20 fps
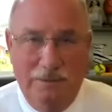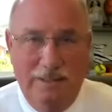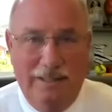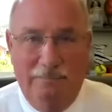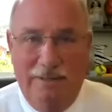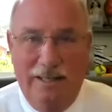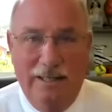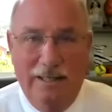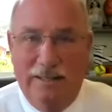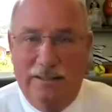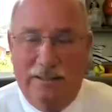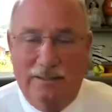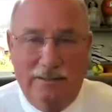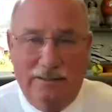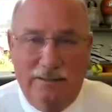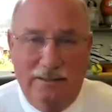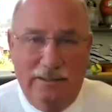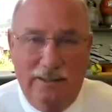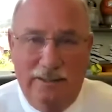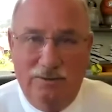I mean,
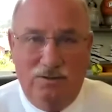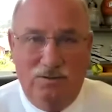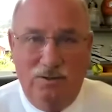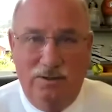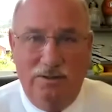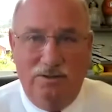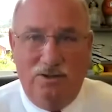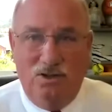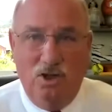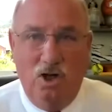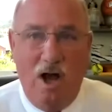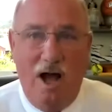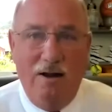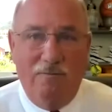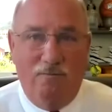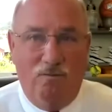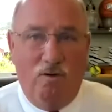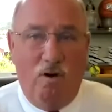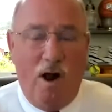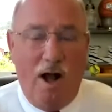it's not
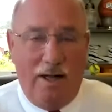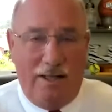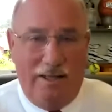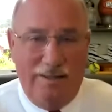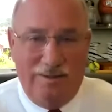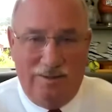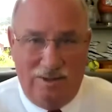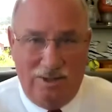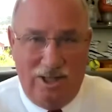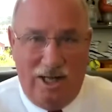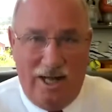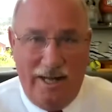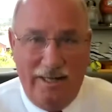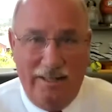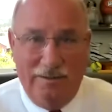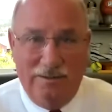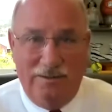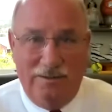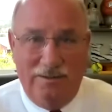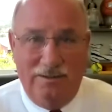rocket
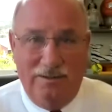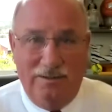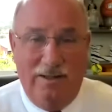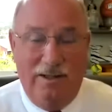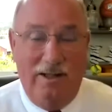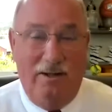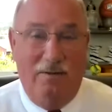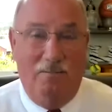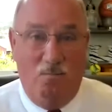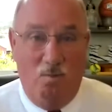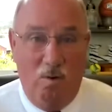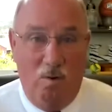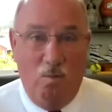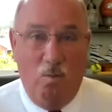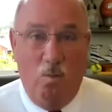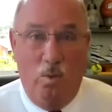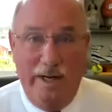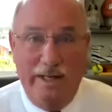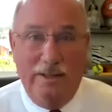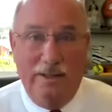science that what
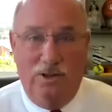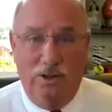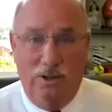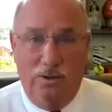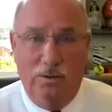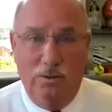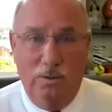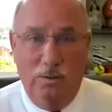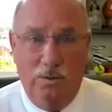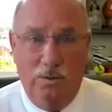we do.